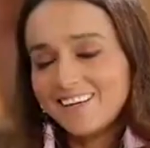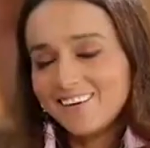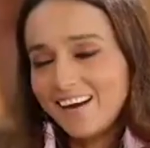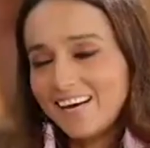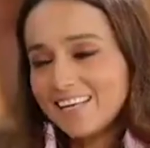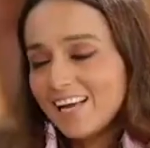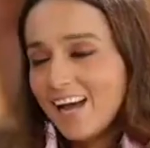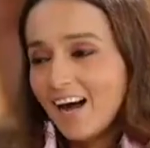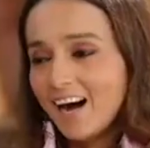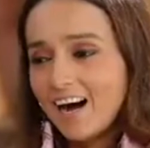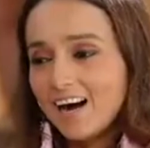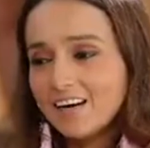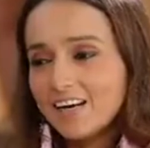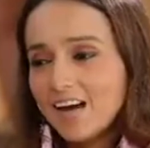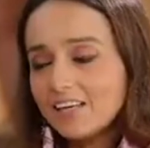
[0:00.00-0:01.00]
Great.
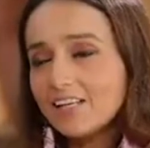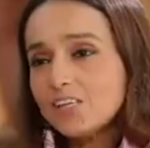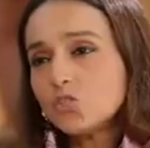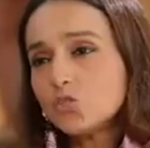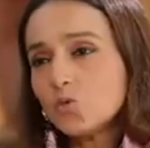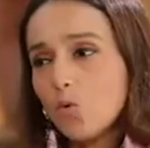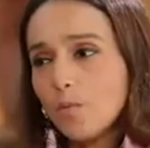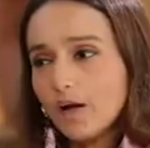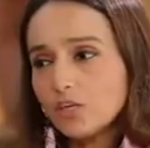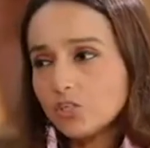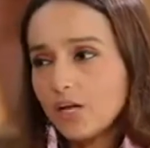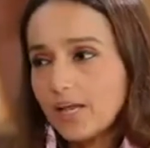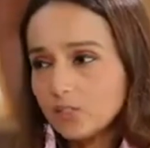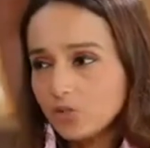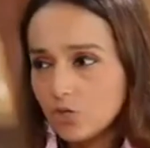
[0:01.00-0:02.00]
Uh, Karthik, so
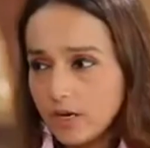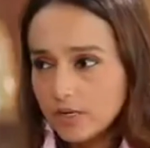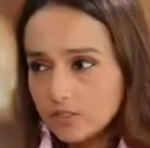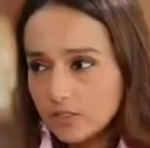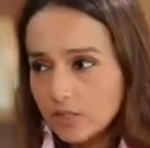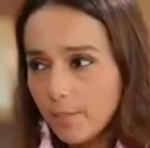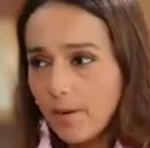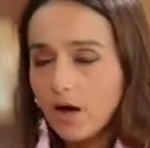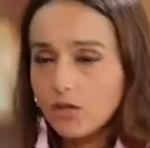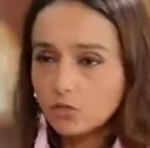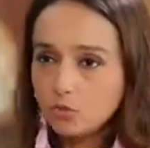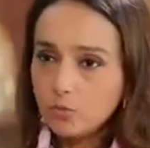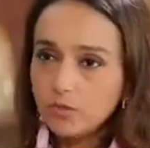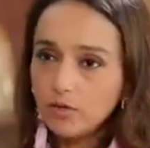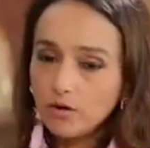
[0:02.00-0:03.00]
much has changed in the
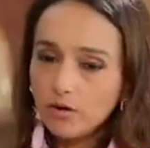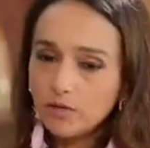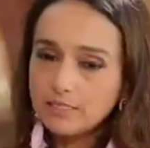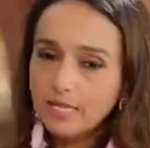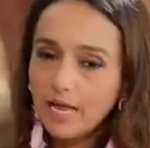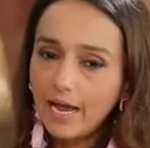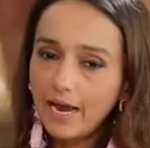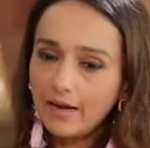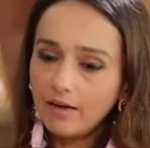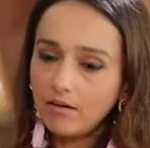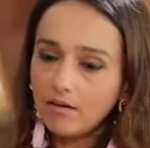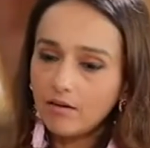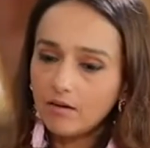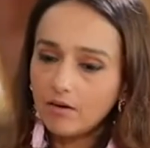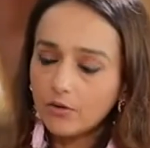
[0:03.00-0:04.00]
past two years
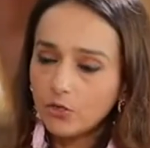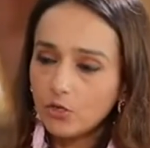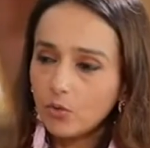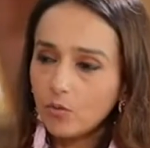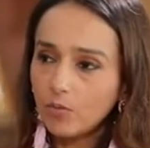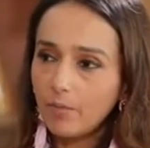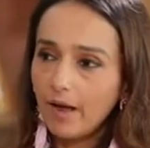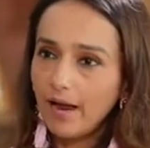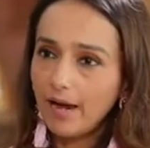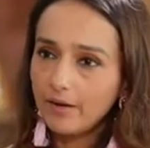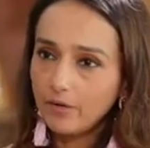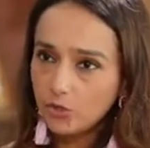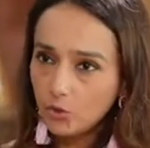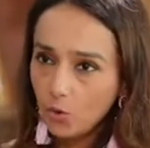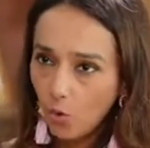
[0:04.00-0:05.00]
and, uh, you know,
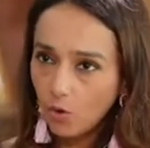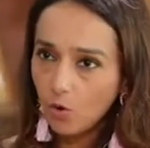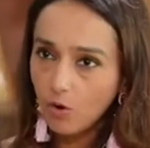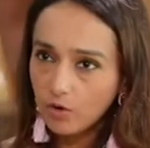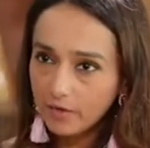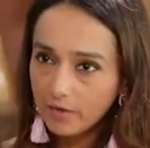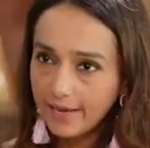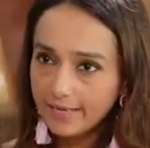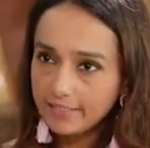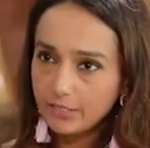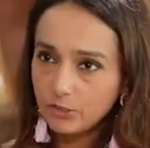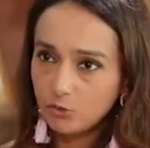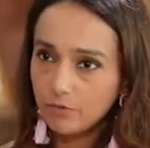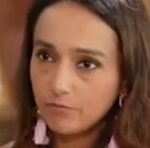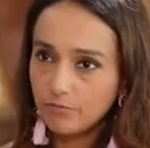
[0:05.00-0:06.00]
at your
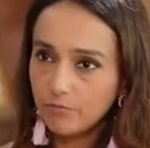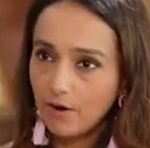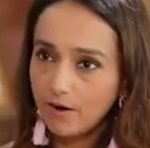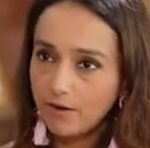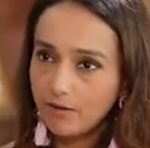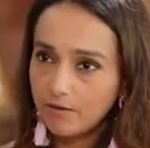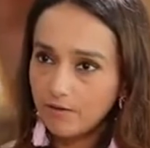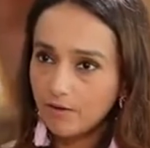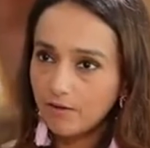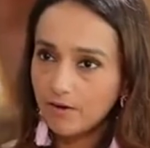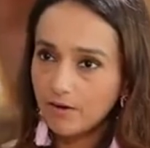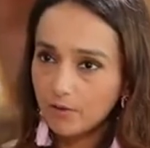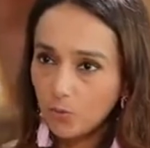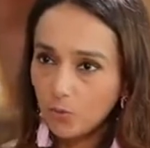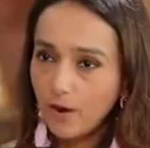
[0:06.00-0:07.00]
organization front,
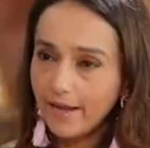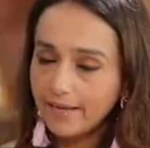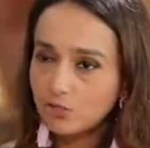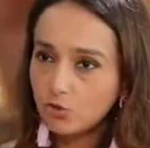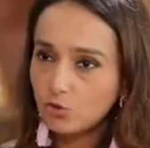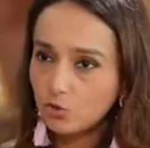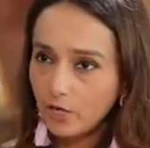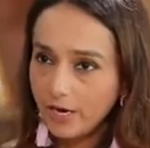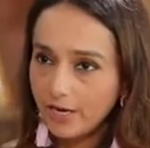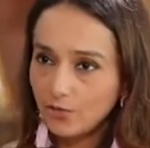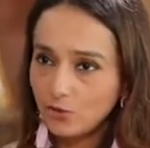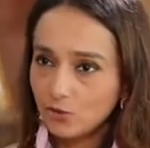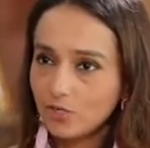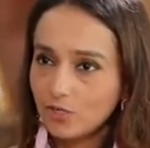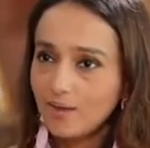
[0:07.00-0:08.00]
uh, you guys
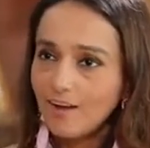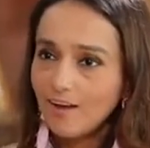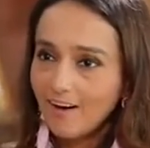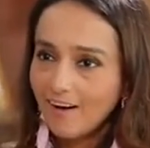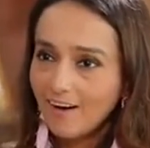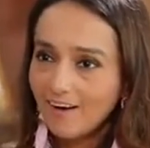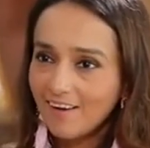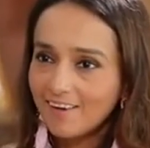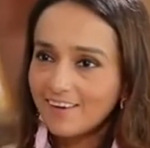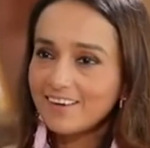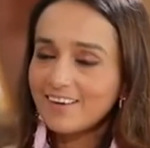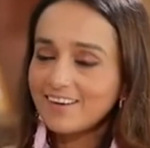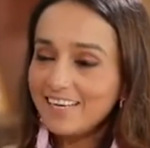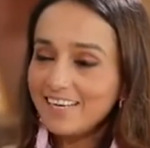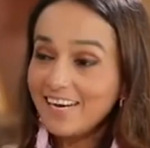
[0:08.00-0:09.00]
changed uh,
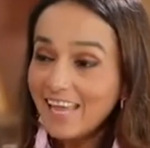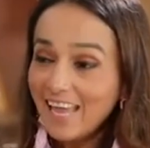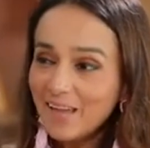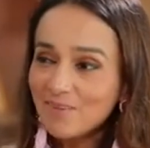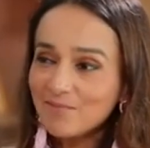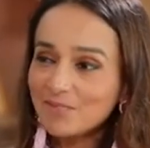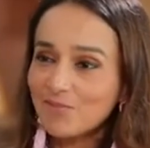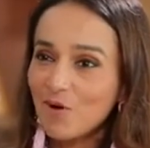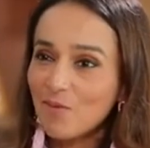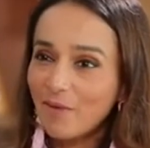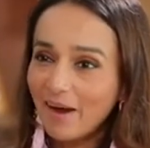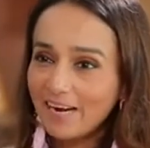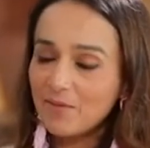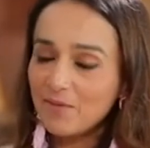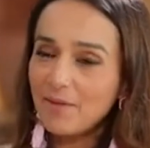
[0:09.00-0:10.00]
names yeah. from
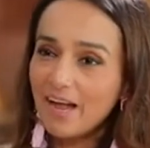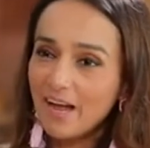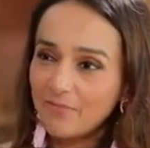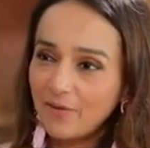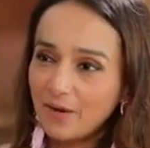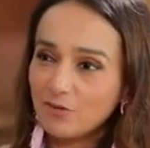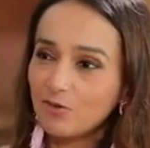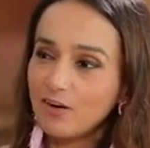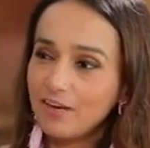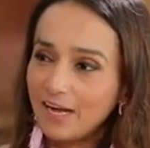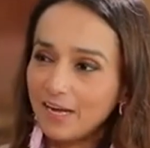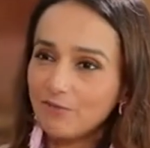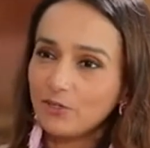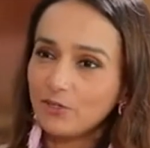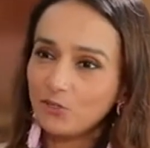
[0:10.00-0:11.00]
I D B I Federal
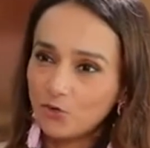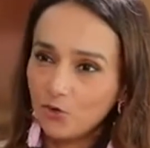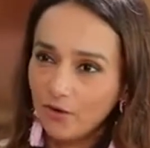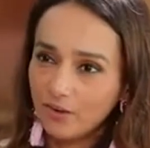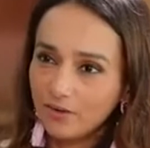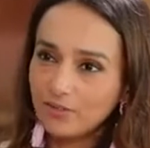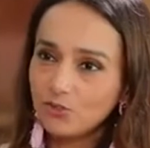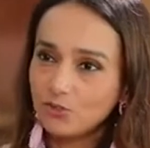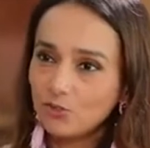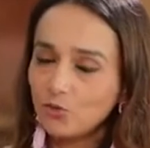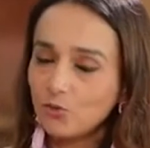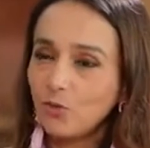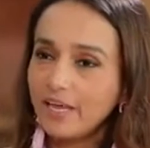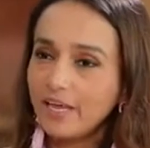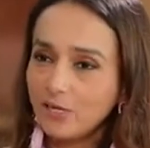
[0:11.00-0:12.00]
Life Insurance
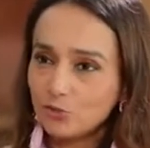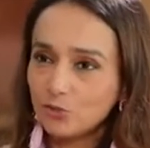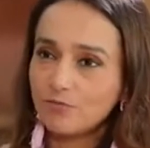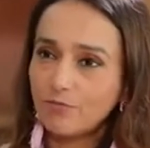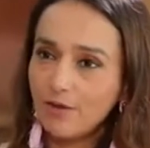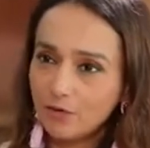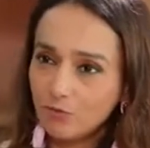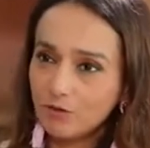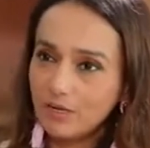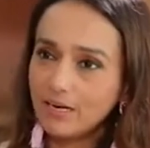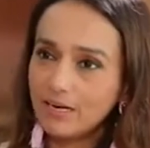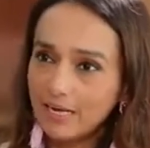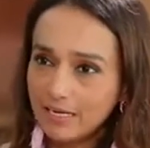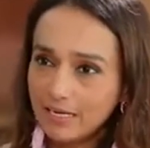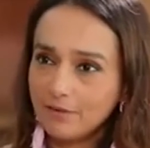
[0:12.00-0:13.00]
to Ageas Federal
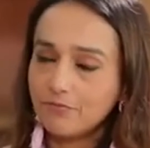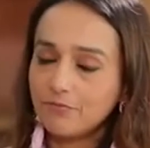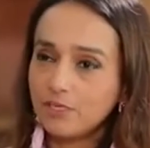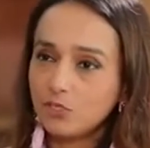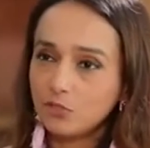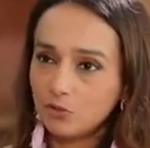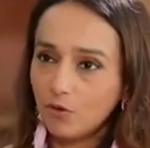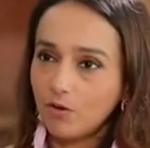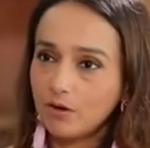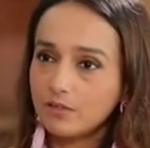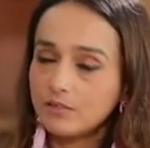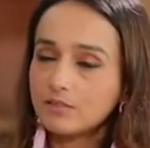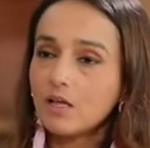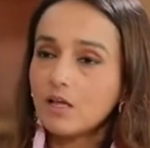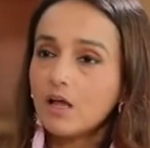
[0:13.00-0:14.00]
Life
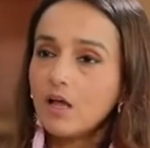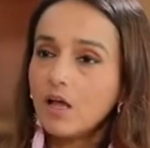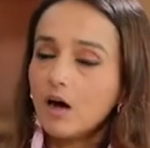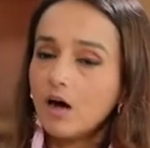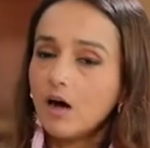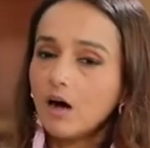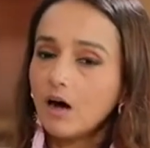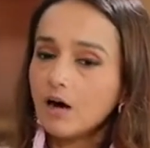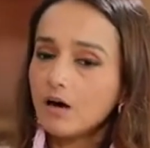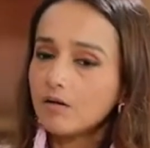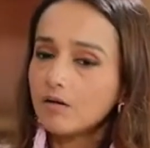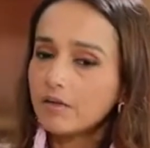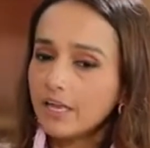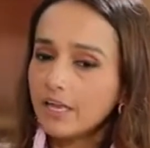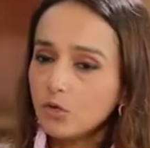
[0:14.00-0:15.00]
Insurance. Uh,
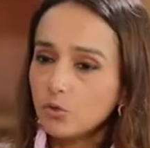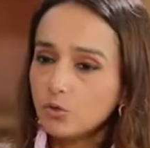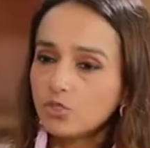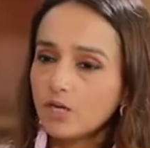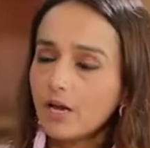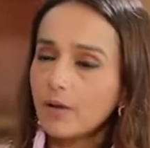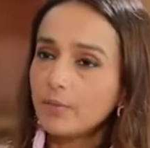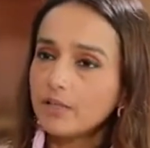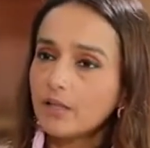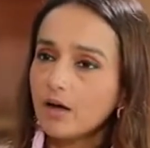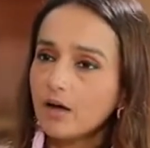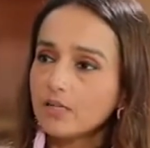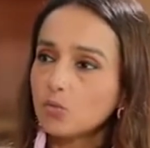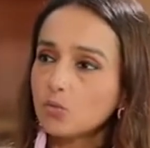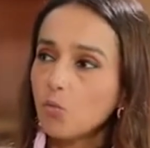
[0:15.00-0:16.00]
can you share with
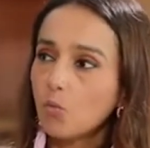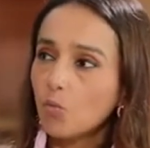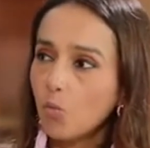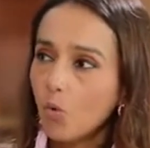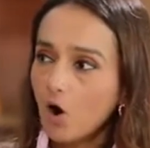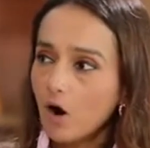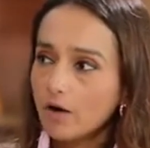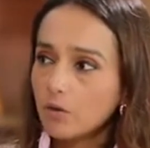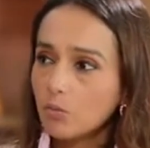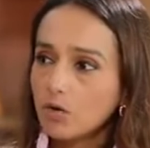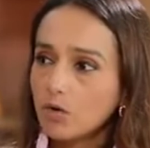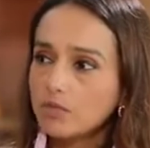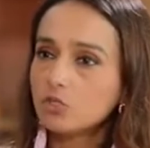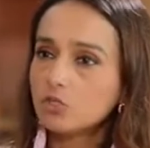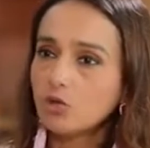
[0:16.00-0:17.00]
us what
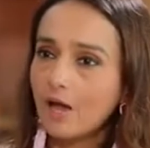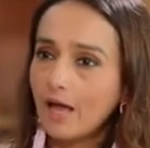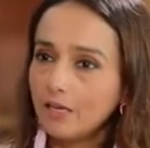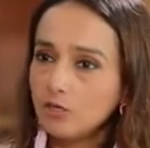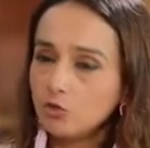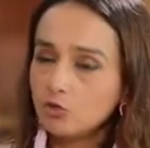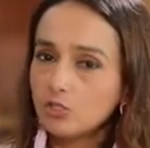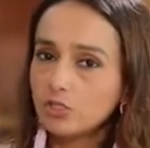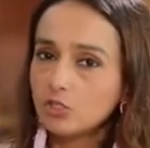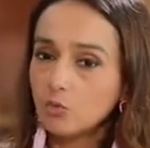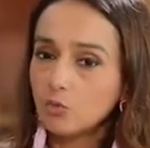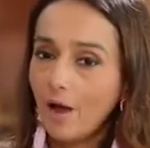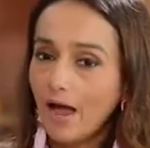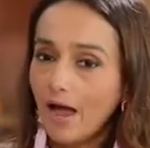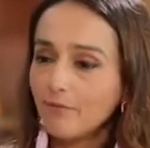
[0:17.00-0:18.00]
were the challenges
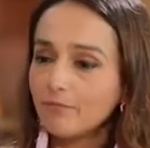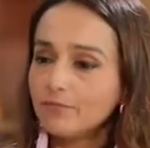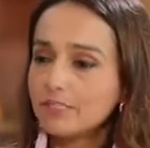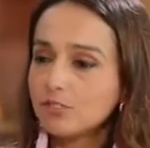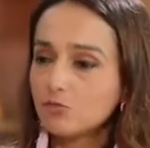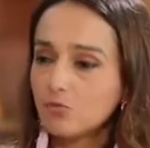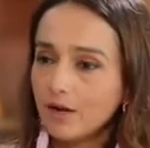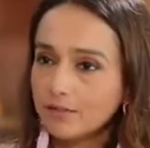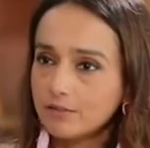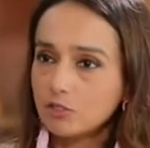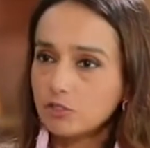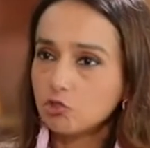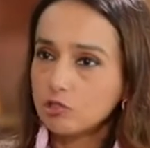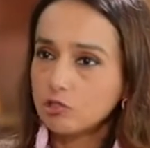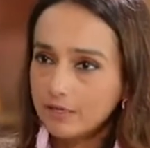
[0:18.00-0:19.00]
to have this
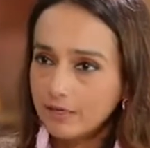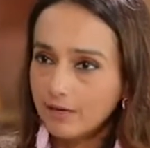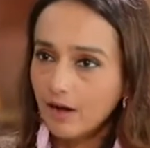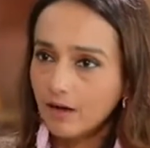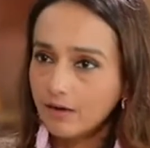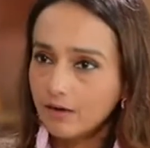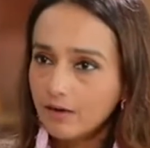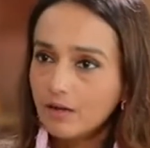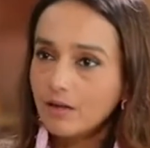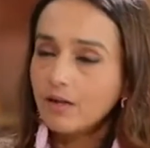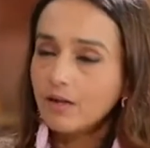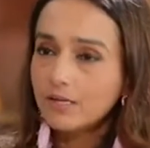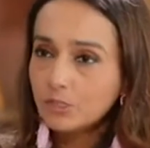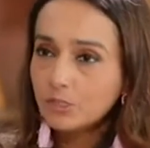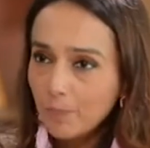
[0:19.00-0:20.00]
transition done,
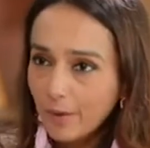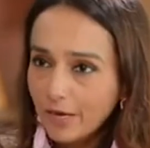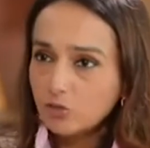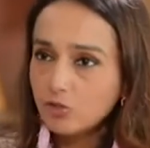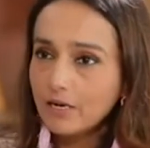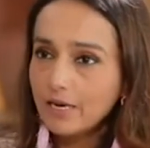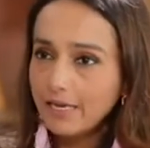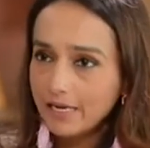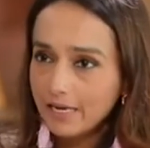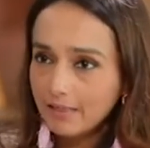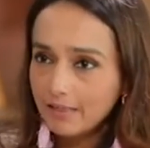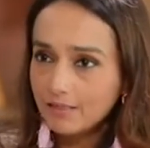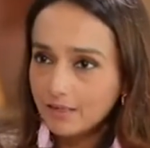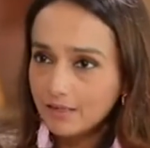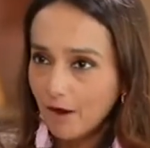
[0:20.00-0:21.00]
especially
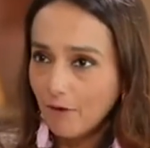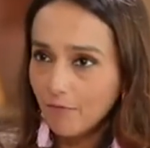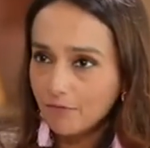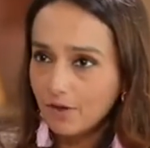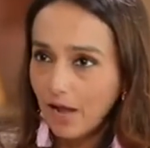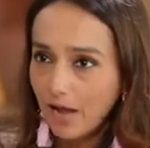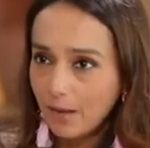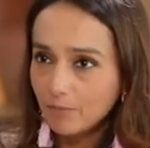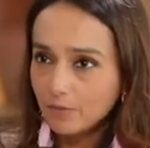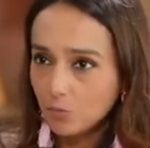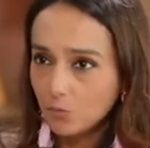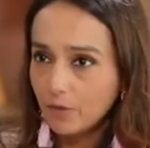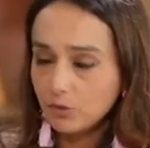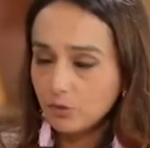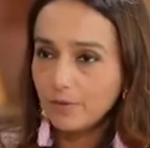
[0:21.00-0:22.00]
in the tough times
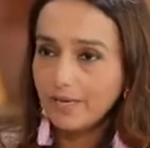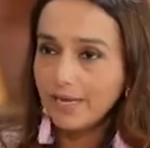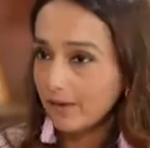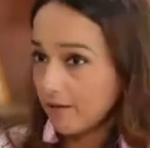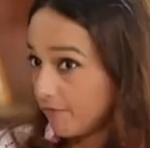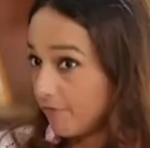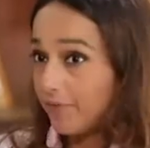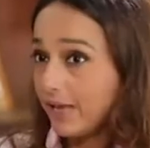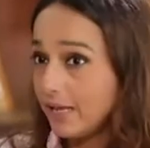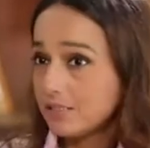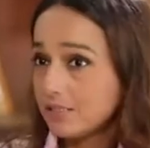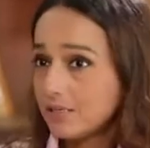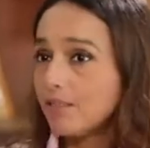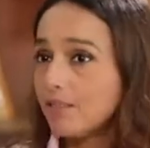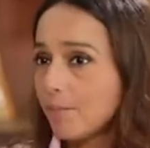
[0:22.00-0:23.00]
which we
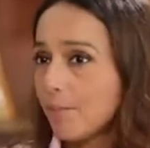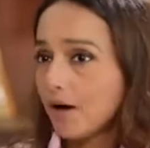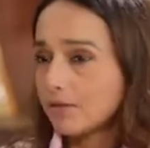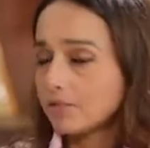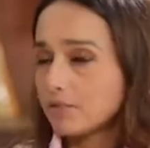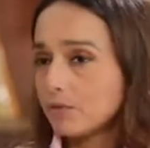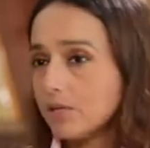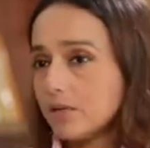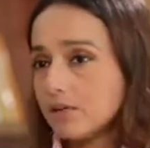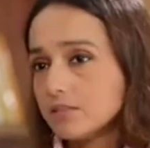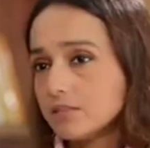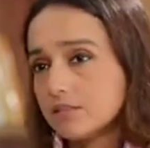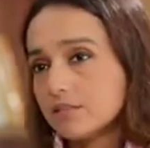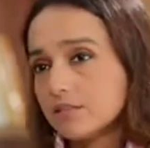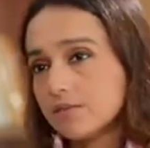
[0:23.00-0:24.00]
faced in the past two years?